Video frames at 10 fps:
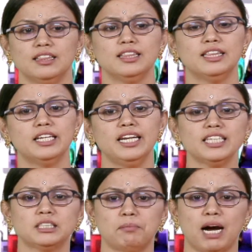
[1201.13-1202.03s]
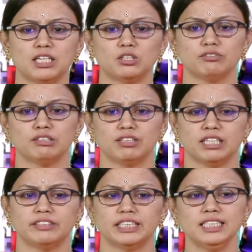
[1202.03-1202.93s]
The next part of the flower
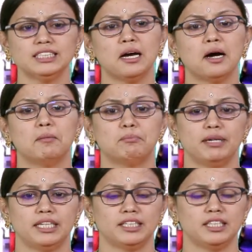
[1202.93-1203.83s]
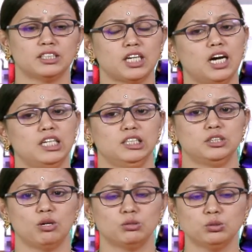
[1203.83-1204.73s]
is a petals, or it is
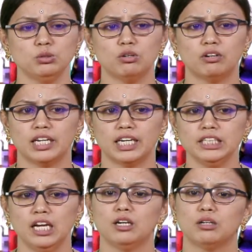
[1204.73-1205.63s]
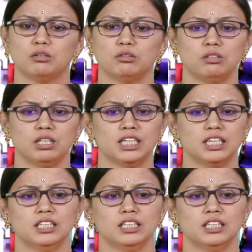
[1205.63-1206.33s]
also called as corolla.